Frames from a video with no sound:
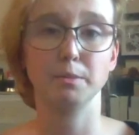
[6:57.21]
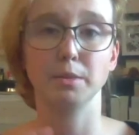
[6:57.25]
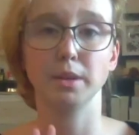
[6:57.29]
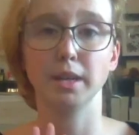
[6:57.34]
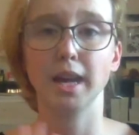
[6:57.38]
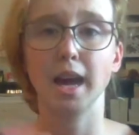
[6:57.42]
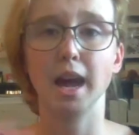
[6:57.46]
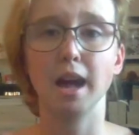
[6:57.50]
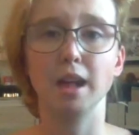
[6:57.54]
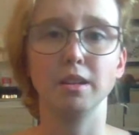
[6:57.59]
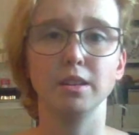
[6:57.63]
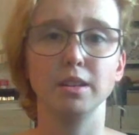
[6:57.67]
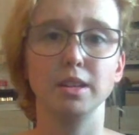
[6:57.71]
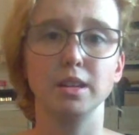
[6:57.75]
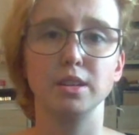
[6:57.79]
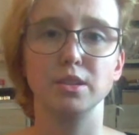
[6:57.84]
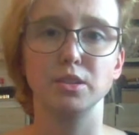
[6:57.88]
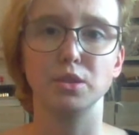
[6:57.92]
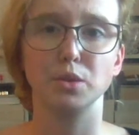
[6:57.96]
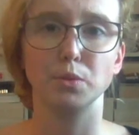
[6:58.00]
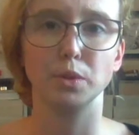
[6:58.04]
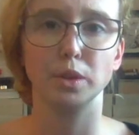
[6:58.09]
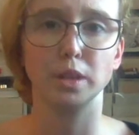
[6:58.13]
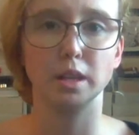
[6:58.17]
but Kaladin is
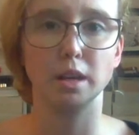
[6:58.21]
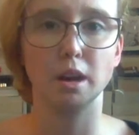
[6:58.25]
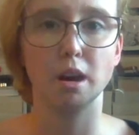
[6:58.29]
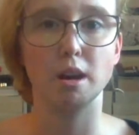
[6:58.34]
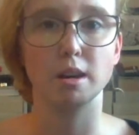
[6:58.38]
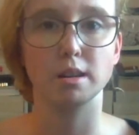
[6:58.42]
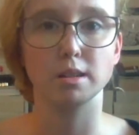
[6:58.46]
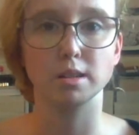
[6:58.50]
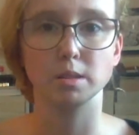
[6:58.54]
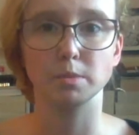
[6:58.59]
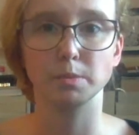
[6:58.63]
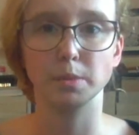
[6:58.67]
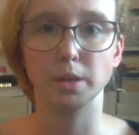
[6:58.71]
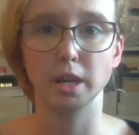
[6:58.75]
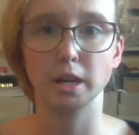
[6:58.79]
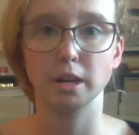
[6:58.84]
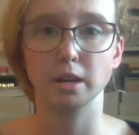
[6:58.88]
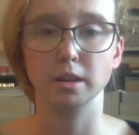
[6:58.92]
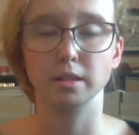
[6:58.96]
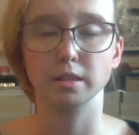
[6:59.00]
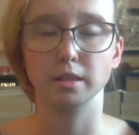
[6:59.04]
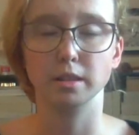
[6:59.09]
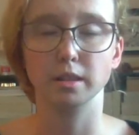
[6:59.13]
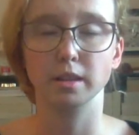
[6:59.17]
a really awesome
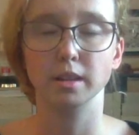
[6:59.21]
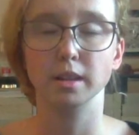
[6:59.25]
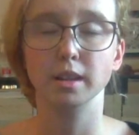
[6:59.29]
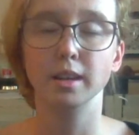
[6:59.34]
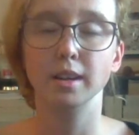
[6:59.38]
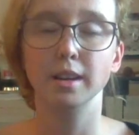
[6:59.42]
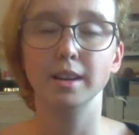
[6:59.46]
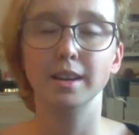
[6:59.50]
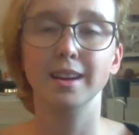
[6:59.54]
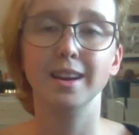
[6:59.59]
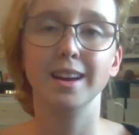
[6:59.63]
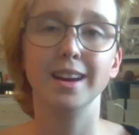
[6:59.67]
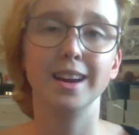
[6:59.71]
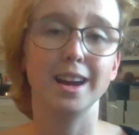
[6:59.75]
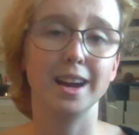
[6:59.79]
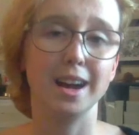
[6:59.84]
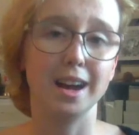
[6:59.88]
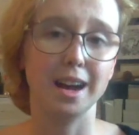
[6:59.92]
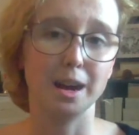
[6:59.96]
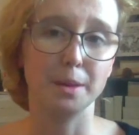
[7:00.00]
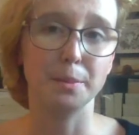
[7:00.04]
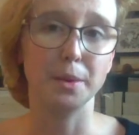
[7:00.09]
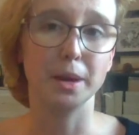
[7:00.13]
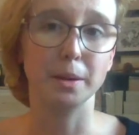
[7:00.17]
character.
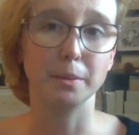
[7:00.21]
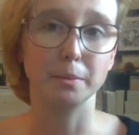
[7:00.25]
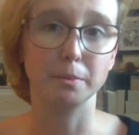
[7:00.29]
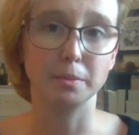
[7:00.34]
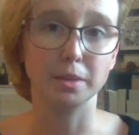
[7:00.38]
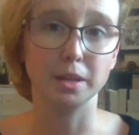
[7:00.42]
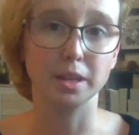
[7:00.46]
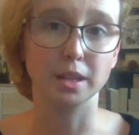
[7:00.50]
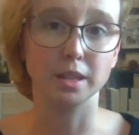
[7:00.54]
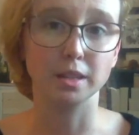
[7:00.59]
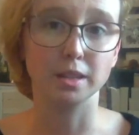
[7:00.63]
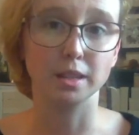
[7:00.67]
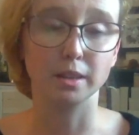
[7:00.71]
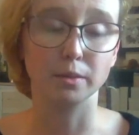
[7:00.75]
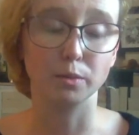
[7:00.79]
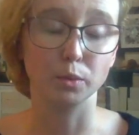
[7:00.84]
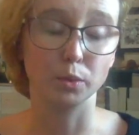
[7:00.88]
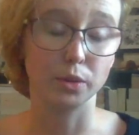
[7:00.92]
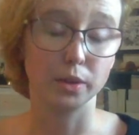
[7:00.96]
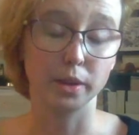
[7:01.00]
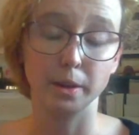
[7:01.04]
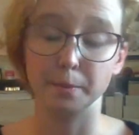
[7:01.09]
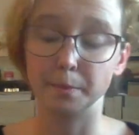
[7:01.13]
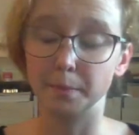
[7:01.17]
I might be in love with
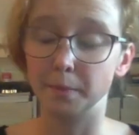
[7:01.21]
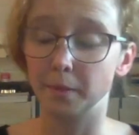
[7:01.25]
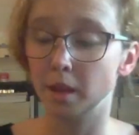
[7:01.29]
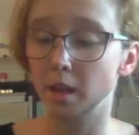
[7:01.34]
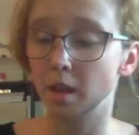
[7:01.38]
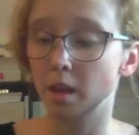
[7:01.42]
him.